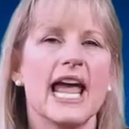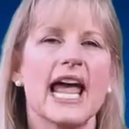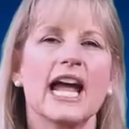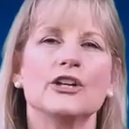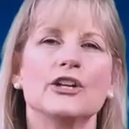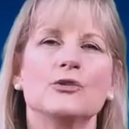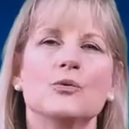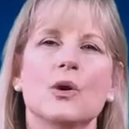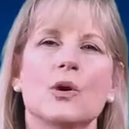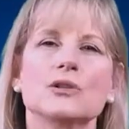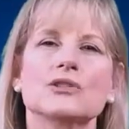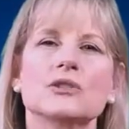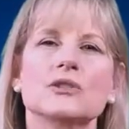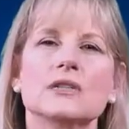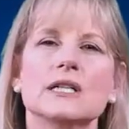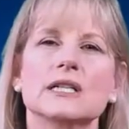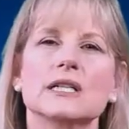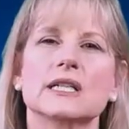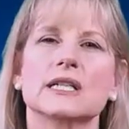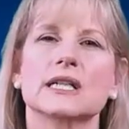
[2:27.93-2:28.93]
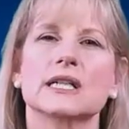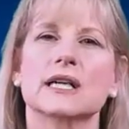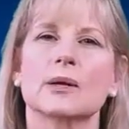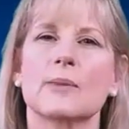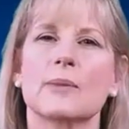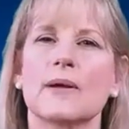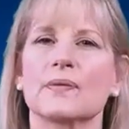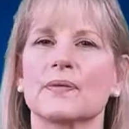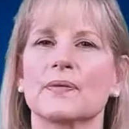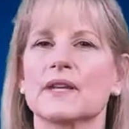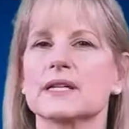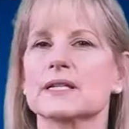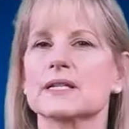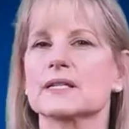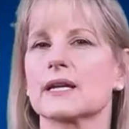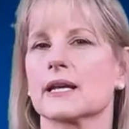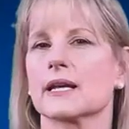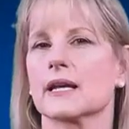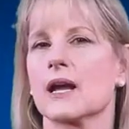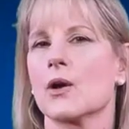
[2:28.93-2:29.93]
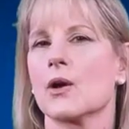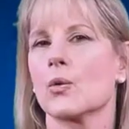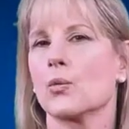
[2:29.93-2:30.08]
And you also need to think about things like